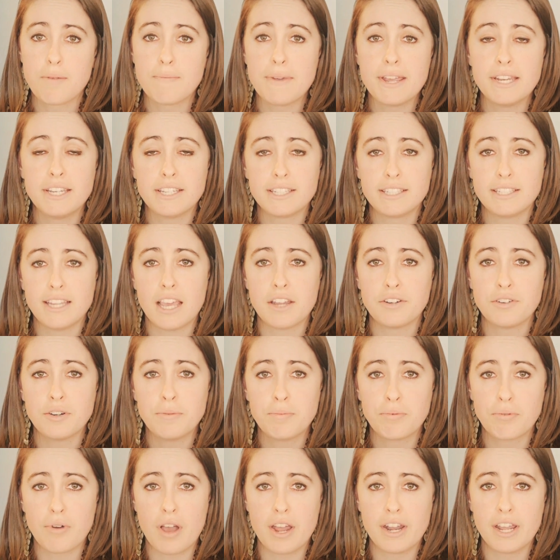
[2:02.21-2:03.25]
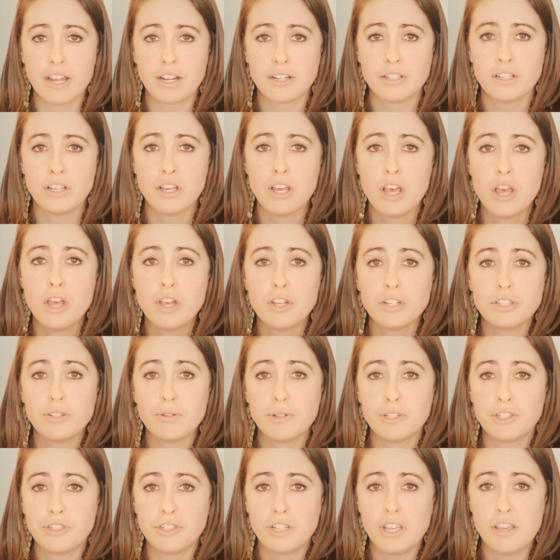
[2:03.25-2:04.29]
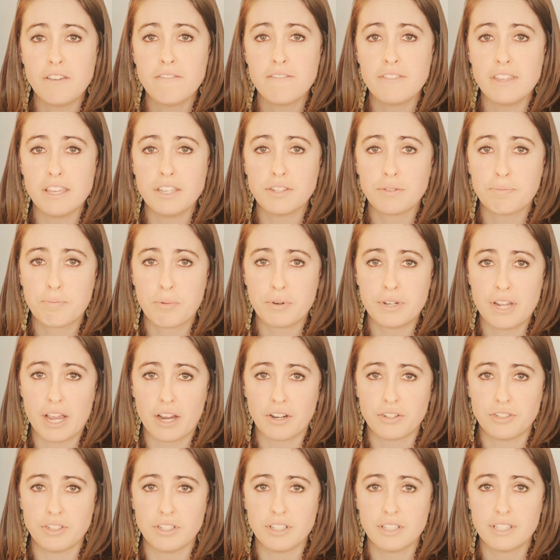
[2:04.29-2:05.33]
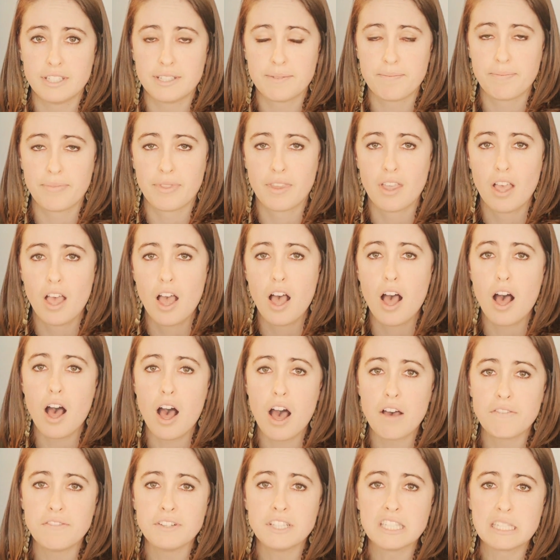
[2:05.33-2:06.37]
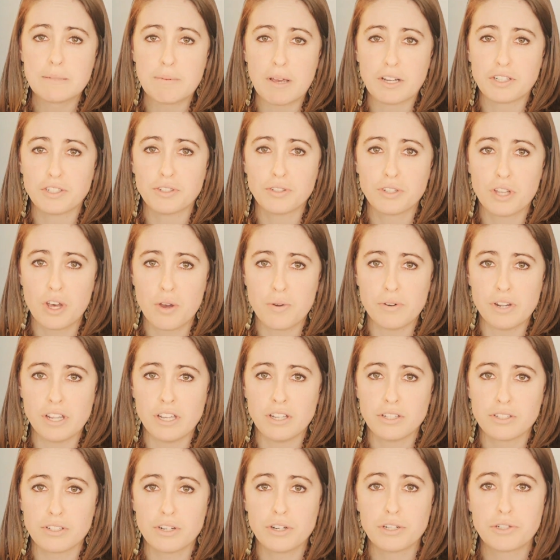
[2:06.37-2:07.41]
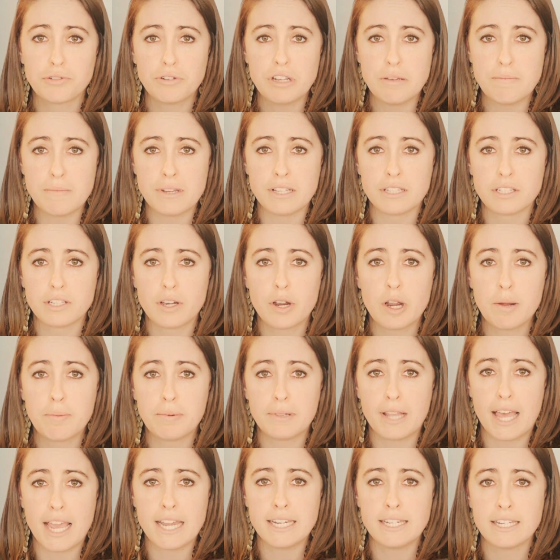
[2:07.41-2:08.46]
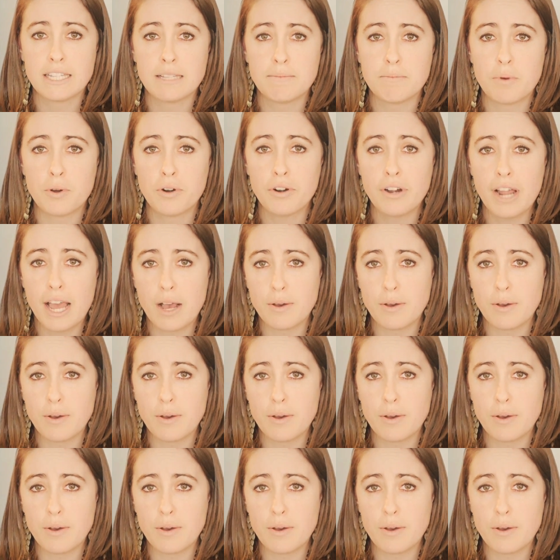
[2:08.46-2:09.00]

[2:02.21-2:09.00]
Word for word: are made to standard product to achieve these protections. Often special coatings or treatments are applied to the motor